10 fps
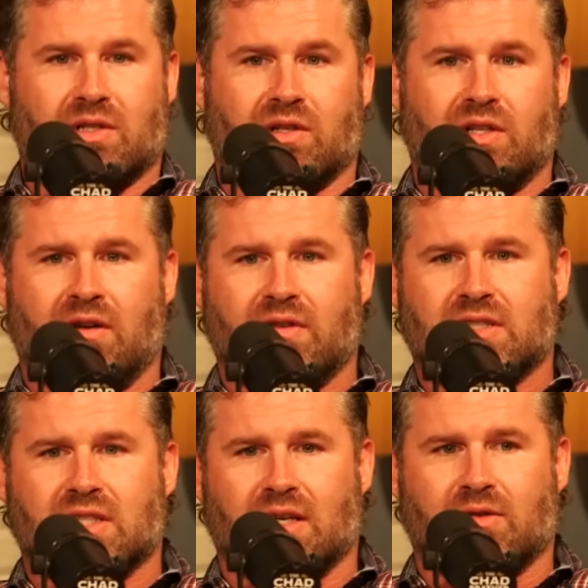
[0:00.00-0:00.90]
a little
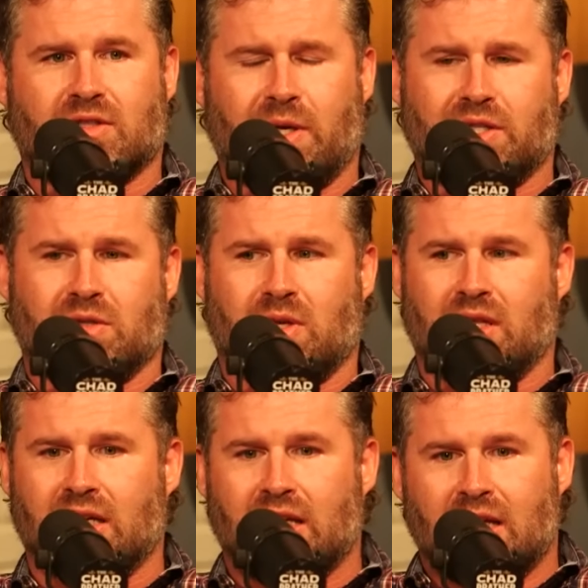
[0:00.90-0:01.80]
nervous, especially
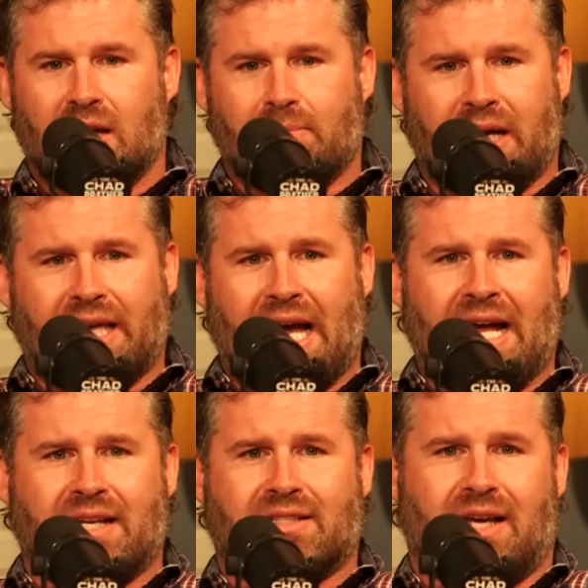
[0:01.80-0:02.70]
when my
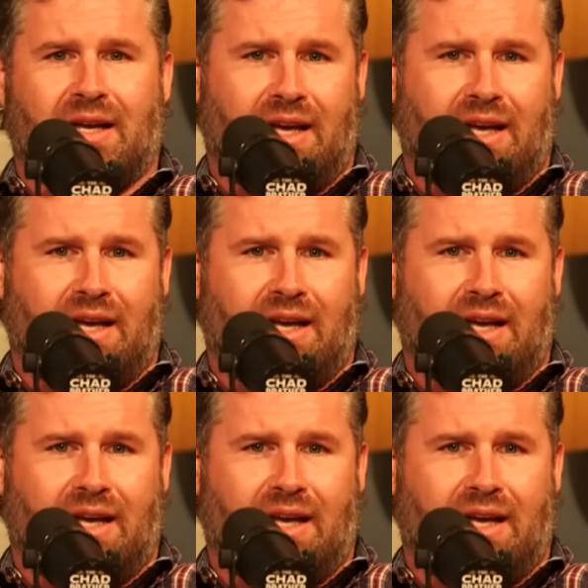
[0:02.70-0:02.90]
guide is,